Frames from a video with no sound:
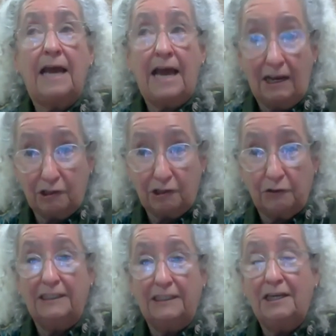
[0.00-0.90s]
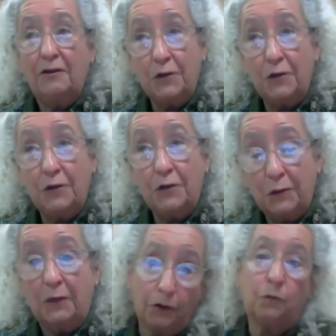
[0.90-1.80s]
actually knew
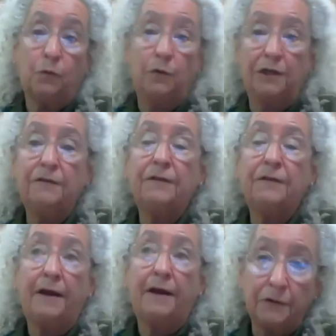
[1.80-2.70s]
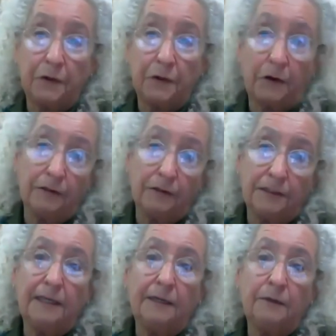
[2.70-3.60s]
and worked with Harold
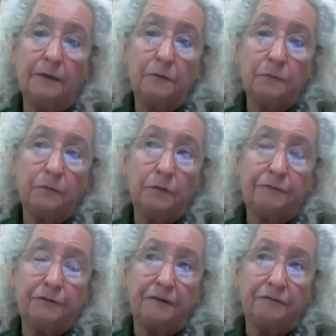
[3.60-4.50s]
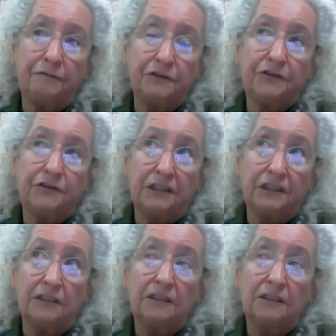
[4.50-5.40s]
Arlen. And if you've ever
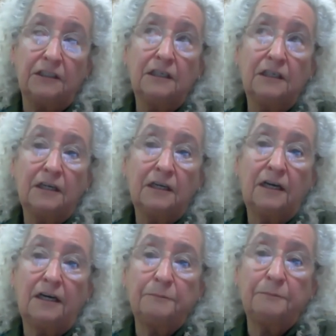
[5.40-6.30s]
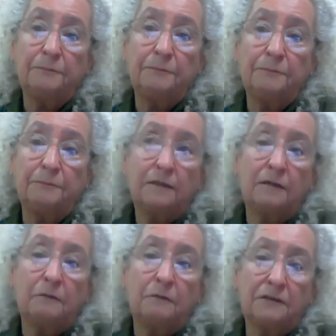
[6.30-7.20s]
seen, um,
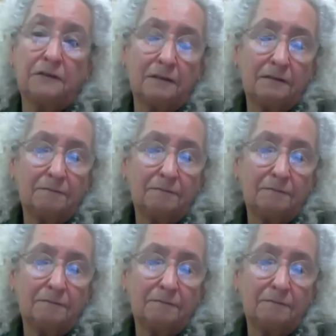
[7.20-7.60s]
oh, what's it?